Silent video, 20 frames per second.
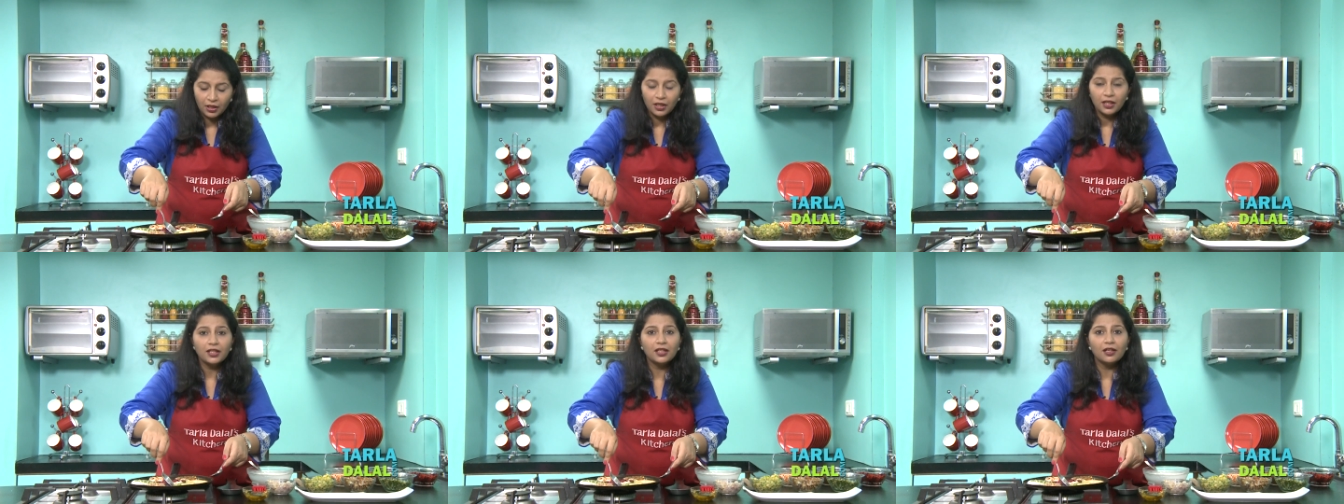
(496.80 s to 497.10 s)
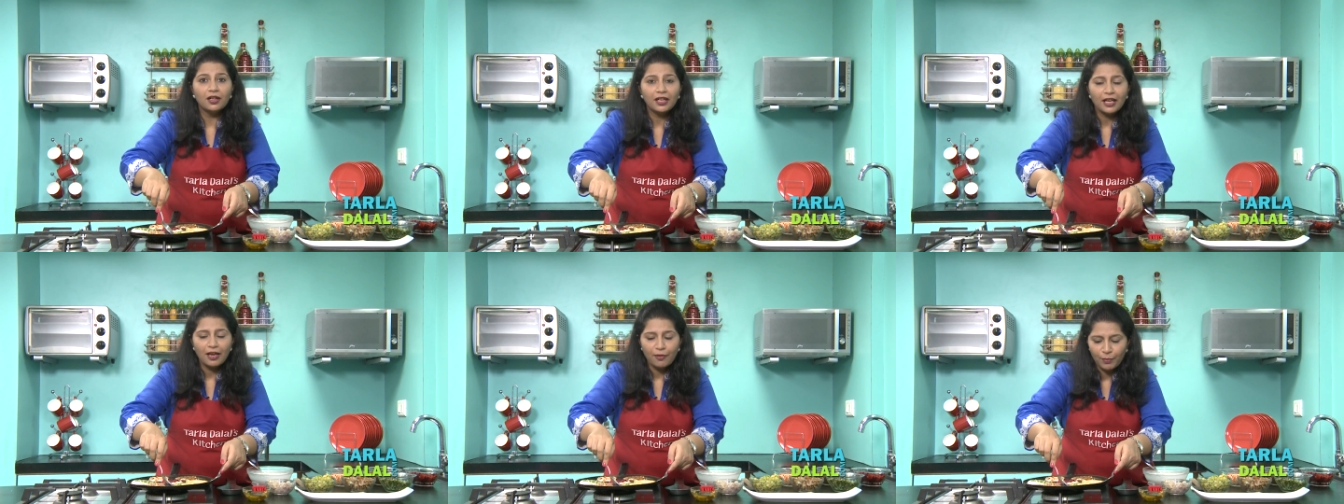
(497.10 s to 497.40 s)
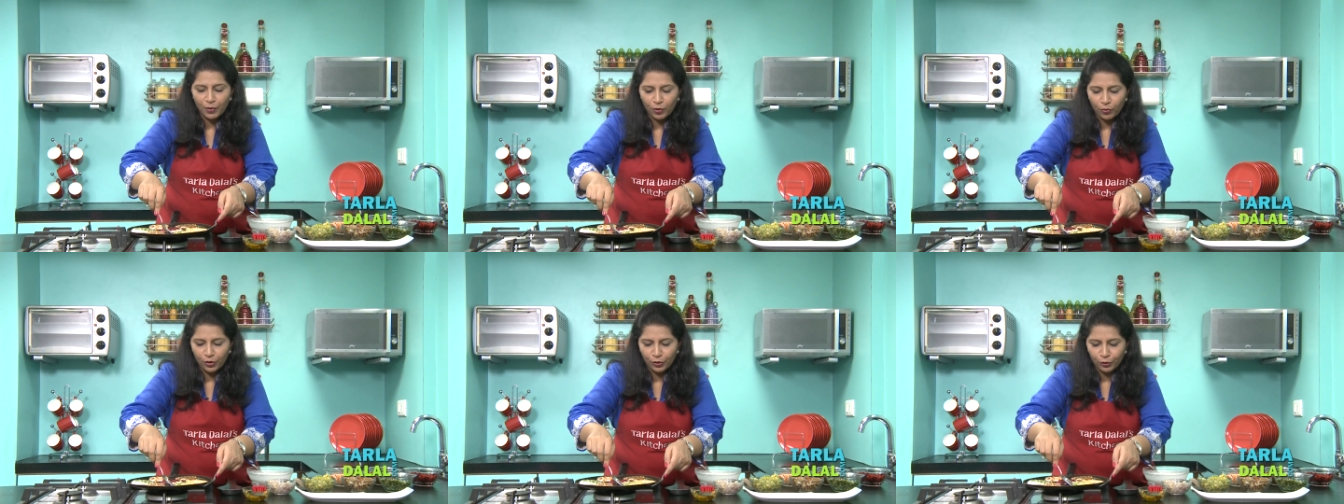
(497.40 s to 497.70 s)
Here I
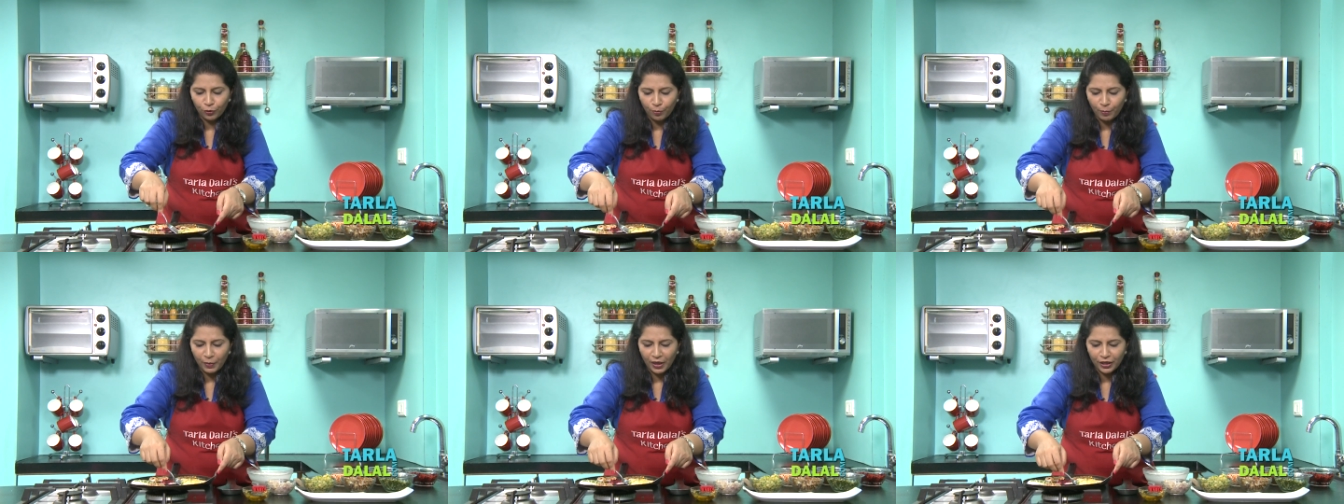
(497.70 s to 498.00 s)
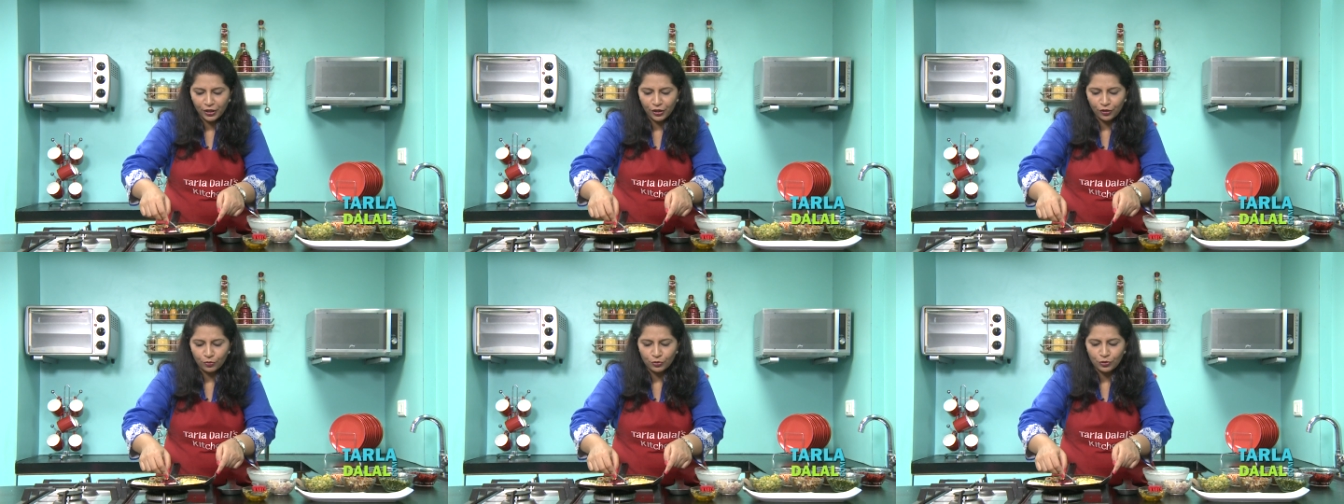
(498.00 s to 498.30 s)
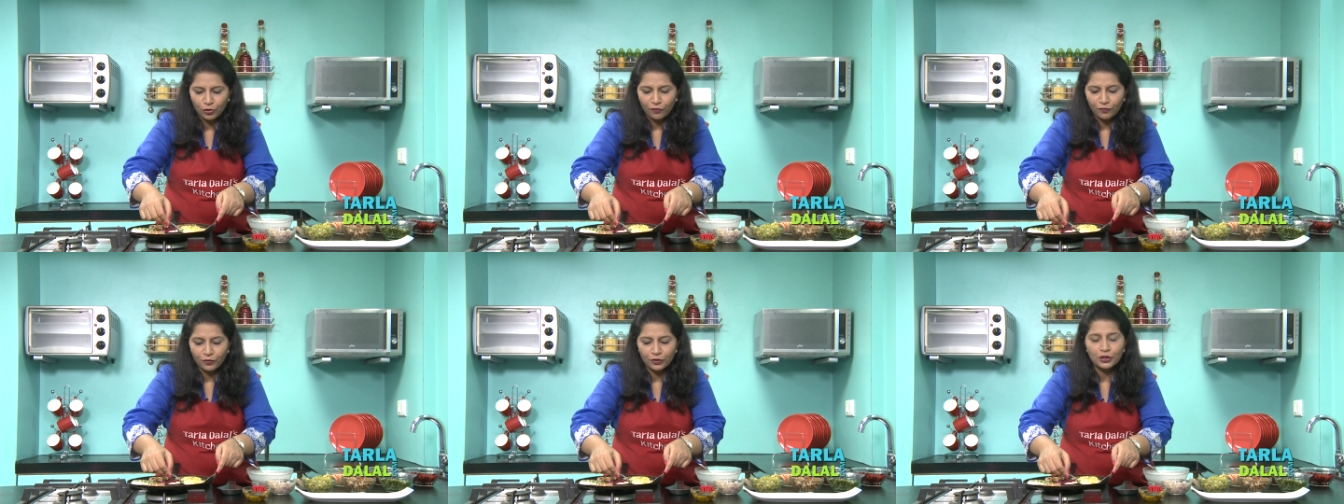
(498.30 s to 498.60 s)
am going to make use
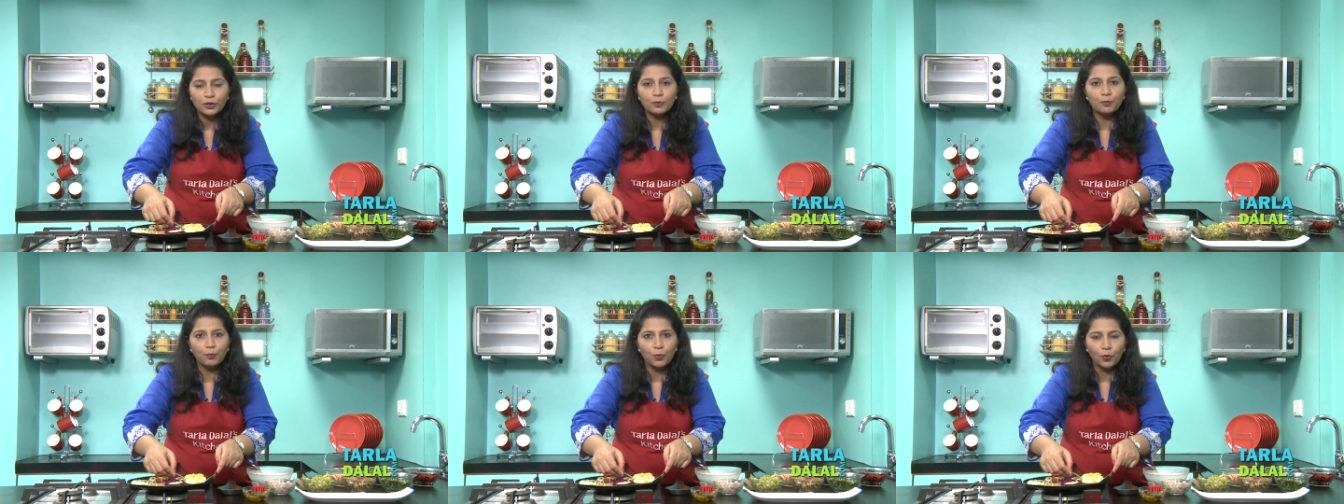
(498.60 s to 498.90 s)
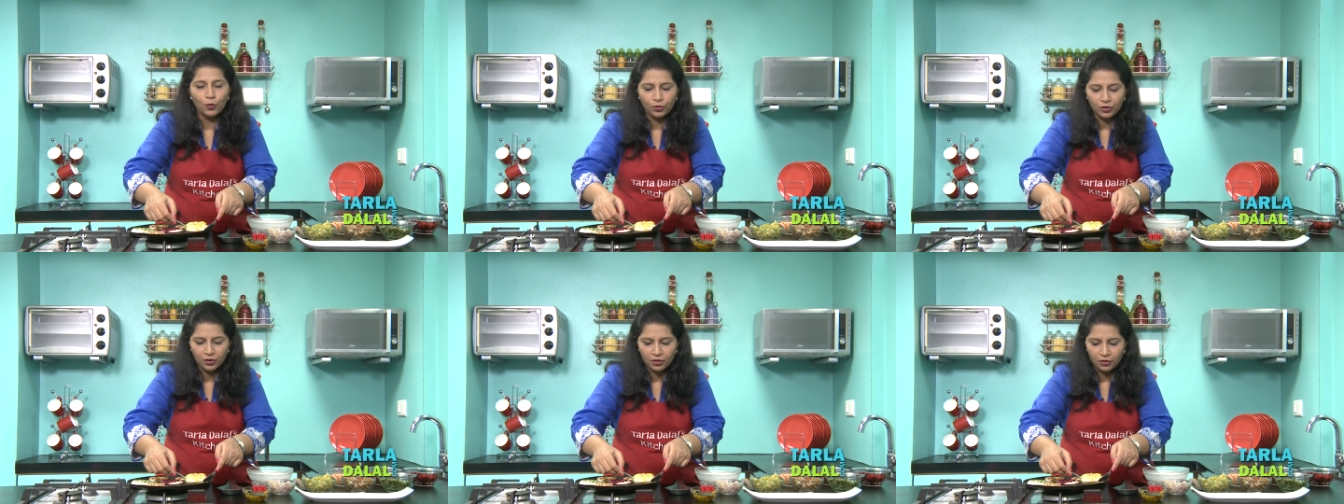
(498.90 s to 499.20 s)
of a spoon